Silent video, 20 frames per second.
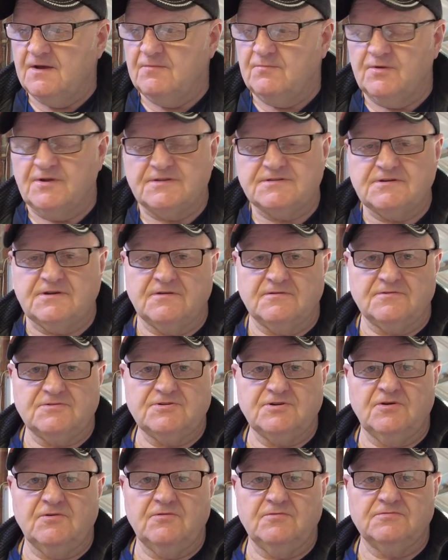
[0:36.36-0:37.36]
which
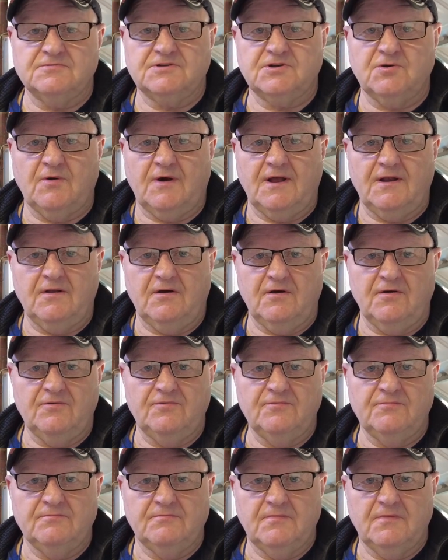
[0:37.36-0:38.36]
controls quite
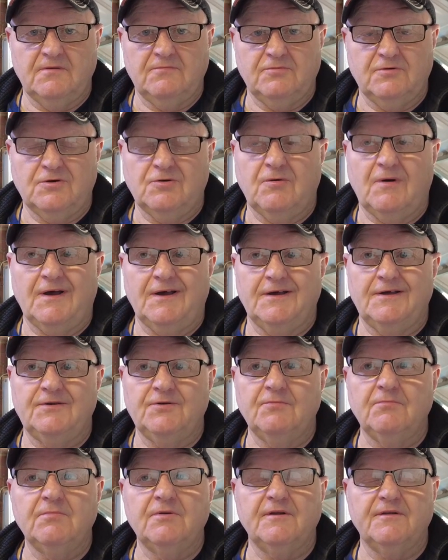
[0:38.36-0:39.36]
a
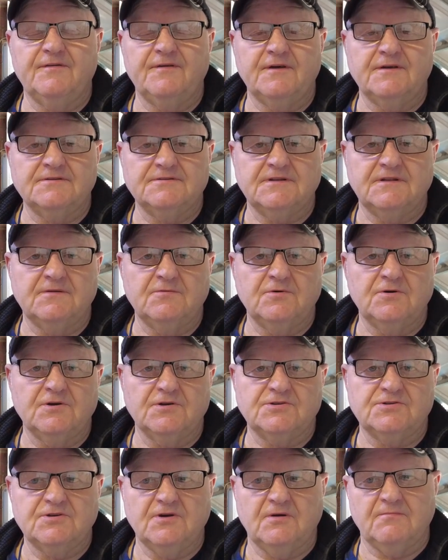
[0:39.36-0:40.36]
number of things in the
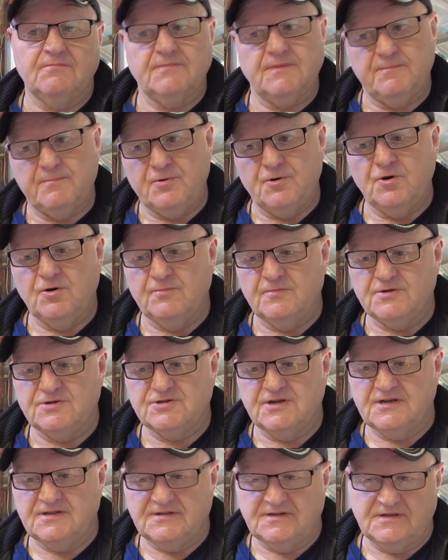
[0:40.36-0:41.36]
workshop: the Pro
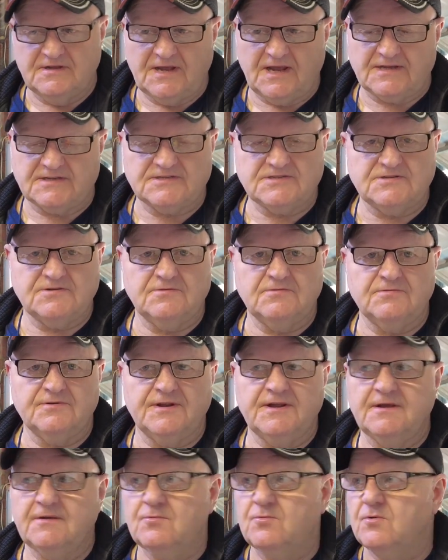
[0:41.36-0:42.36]
machine, the X2
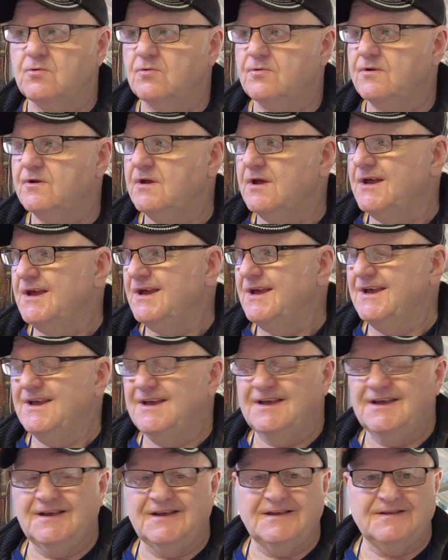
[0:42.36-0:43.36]
D1,
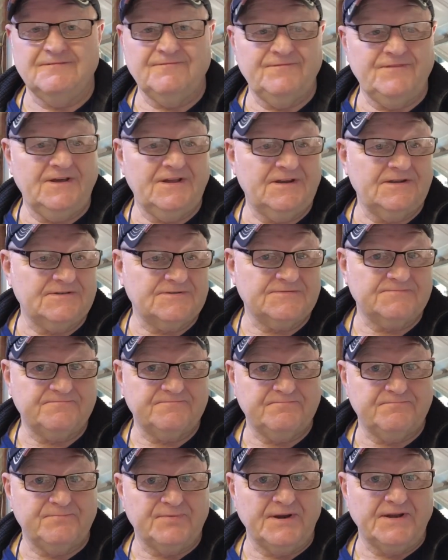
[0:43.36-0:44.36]
and various
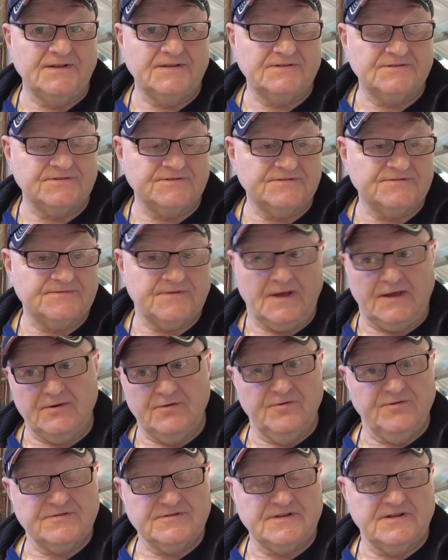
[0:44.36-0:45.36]
printers and
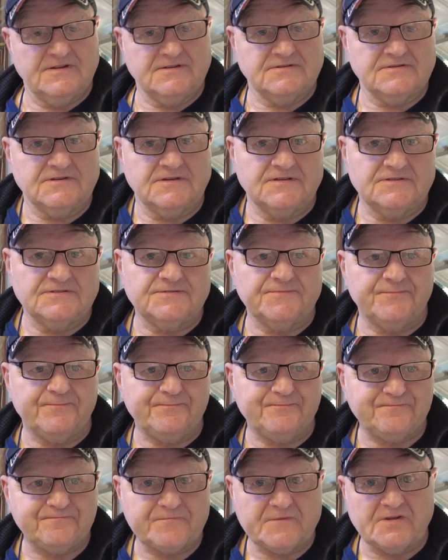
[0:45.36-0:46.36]
other CNCs,
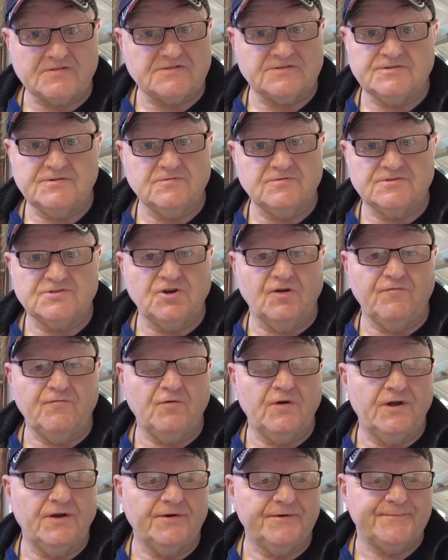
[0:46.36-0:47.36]
because I do the
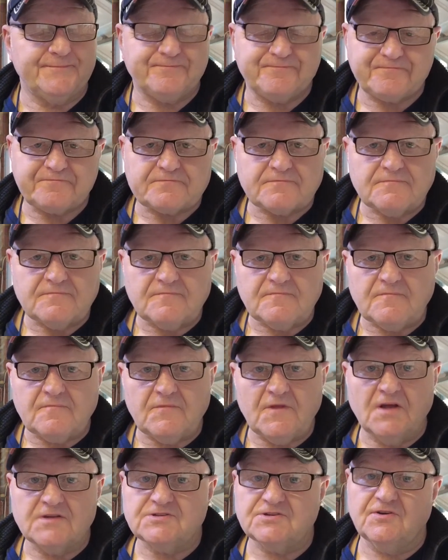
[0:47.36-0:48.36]
software on.
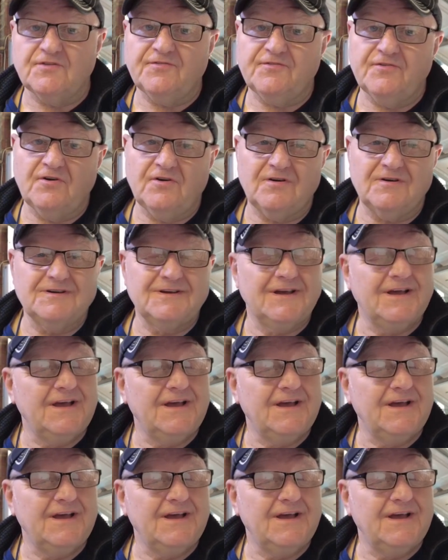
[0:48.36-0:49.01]
So I thought,